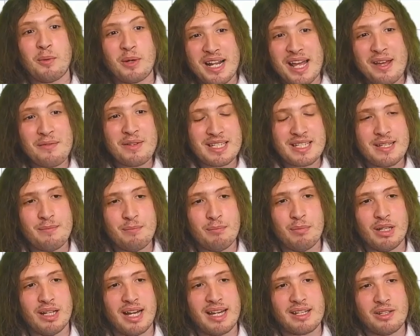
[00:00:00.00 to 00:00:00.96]
whatever
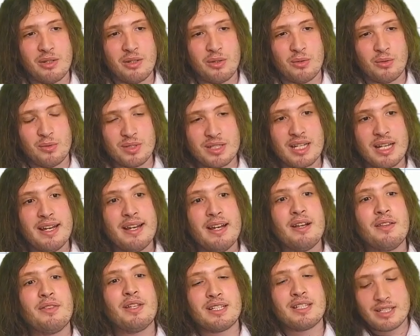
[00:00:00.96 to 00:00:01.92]
symbol I use,
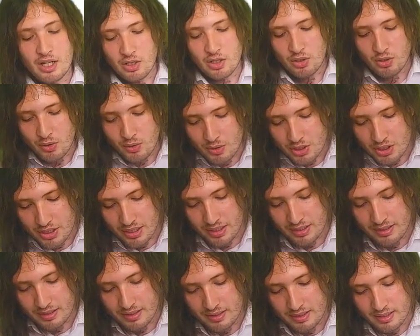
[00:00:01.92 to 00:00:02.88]
the
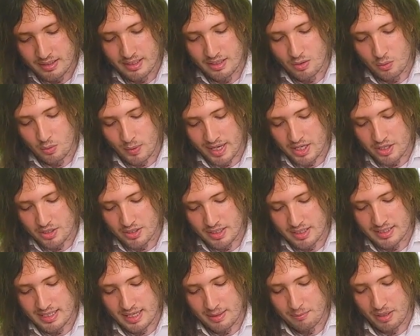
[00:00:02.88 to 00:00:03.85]
solutions to the equation are
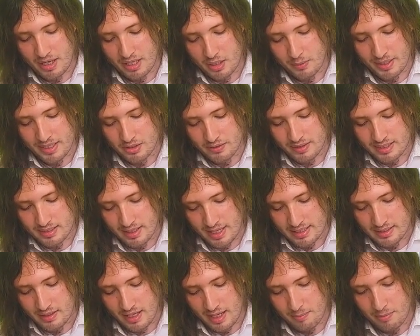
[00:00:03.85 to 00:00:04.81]
the same. By the way, sorry,
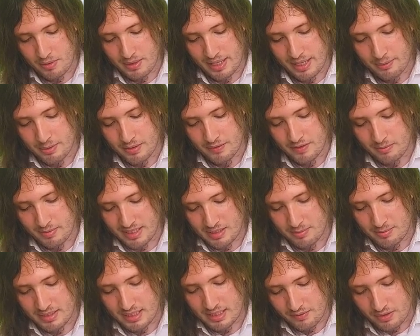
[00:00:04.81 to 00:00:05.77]
slight typo, that was obviously meant
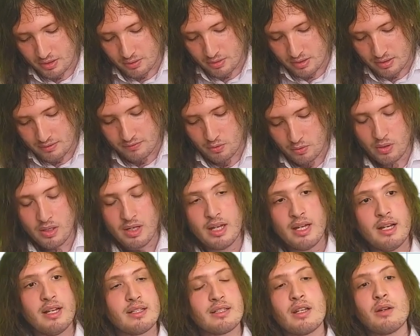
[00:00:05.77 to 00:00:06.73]
to be 7u to the 4.
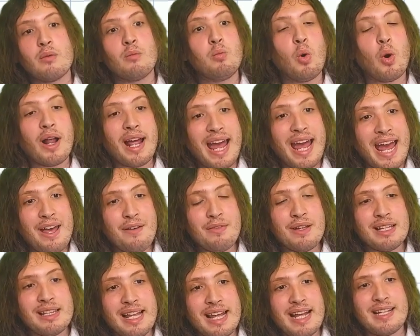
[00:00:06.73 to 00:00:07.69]
So whatever
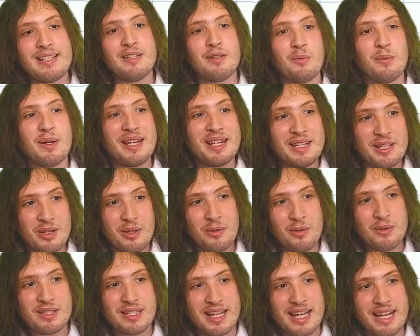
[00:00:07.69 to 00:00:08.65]
letter we're
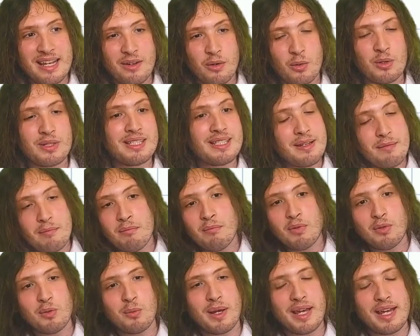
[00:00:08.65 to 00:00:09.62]
using or
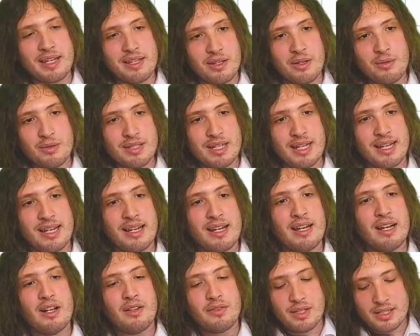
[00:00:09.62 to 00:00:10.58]
symbol we're using,
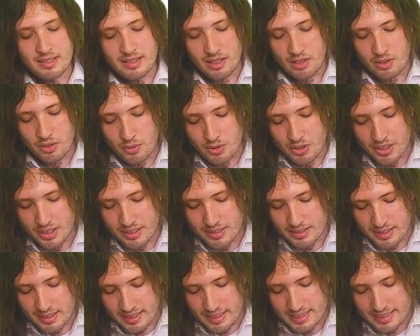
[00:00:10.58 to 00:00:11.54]
the
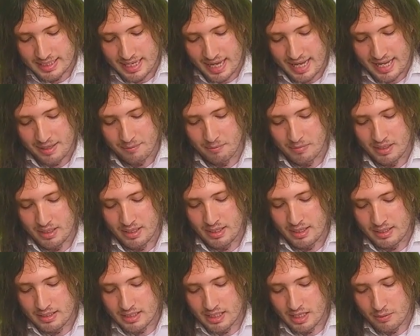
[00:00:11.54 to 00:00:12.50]
solutions are the same.
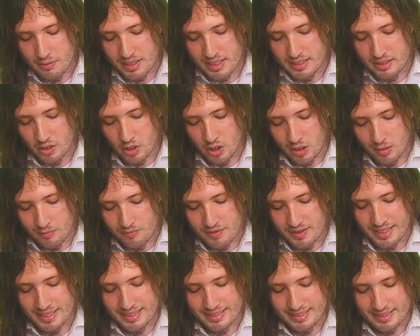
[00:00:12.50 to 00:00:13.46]
So this
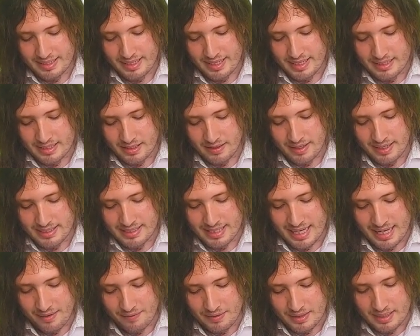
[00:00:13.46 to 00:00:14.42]
obviously is going to
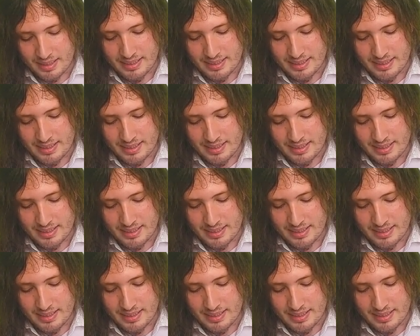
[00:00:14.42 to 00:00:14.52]
have the